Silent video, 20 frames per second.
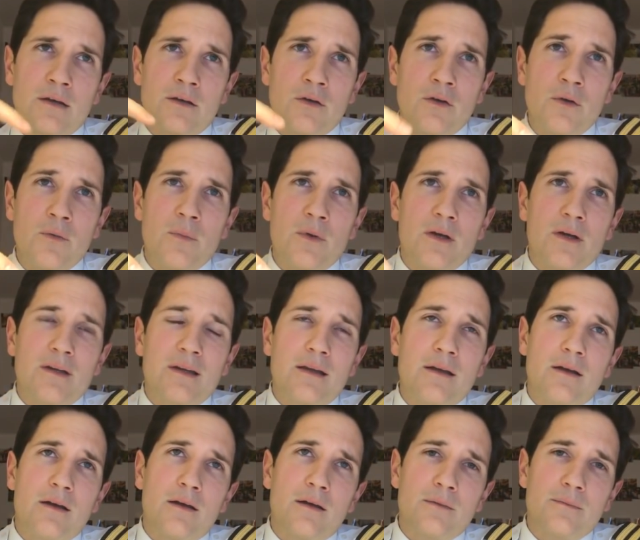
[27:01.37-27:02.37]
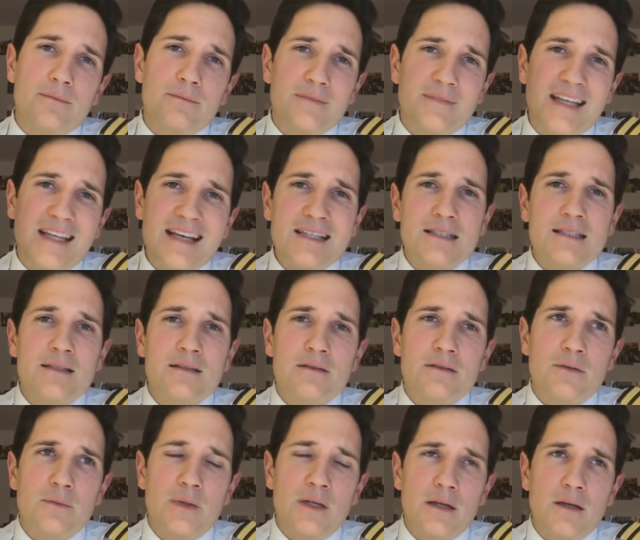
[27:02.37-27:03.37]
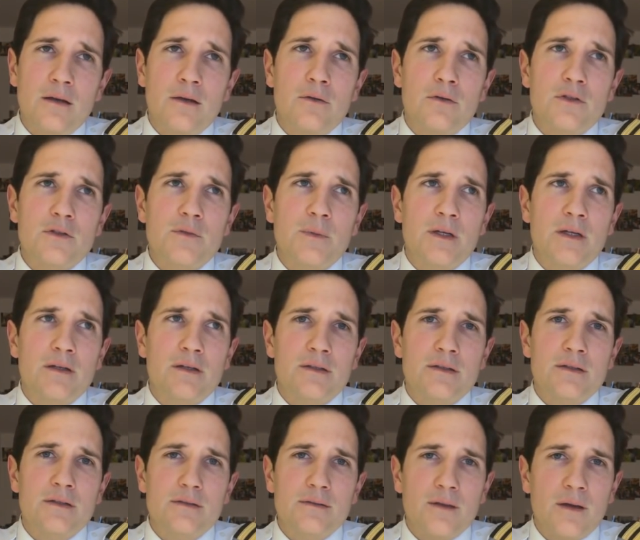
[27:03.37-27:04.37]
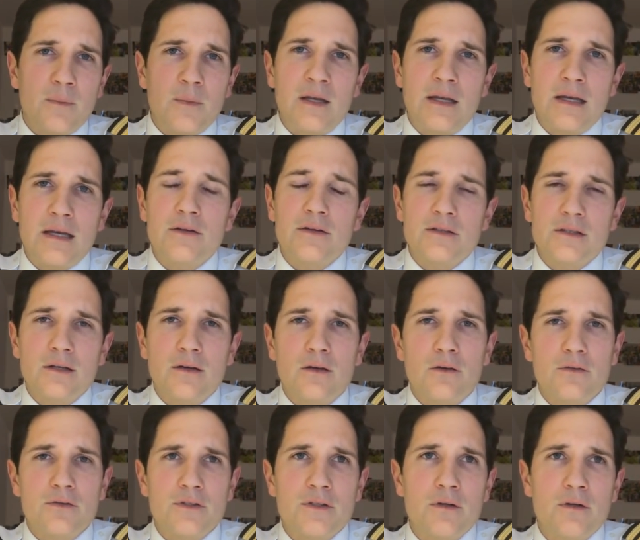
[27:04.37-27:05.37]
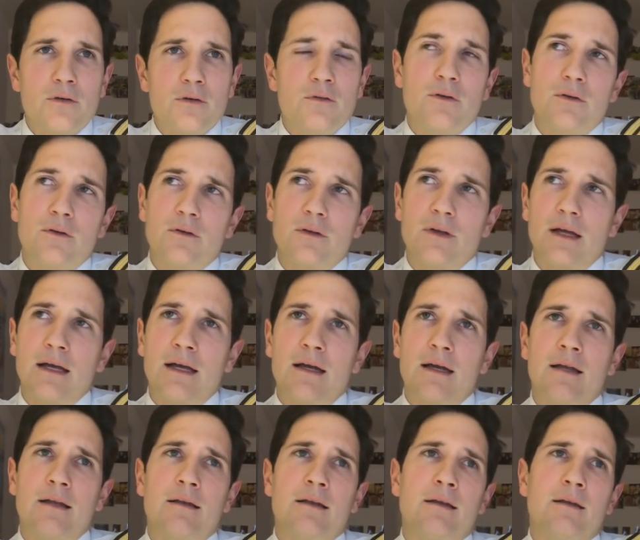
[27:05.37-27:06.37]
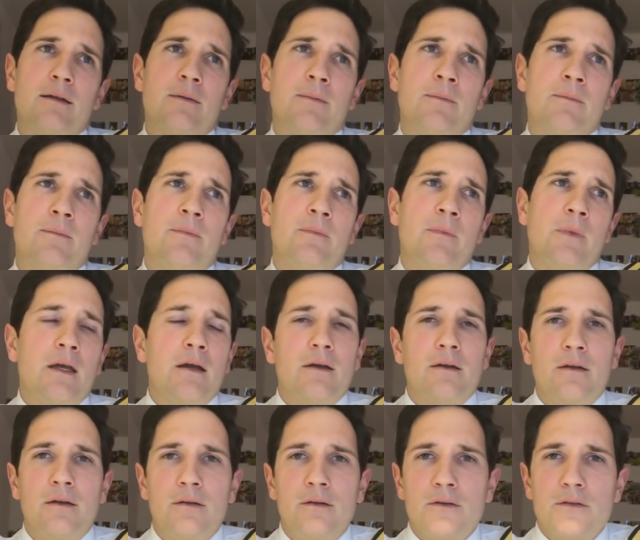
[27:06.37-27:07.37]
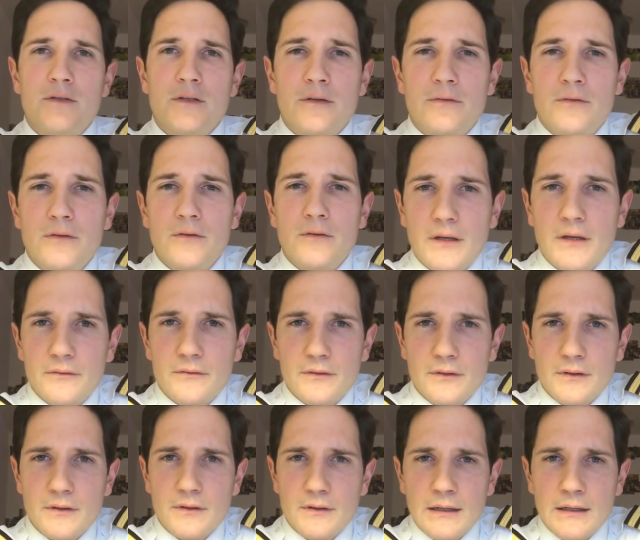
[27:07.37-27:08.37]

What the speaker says: Nuremberg, they are destined to be closed because, I mean, there is a lot of snowfall, and yeah, and then you just have to look out for that.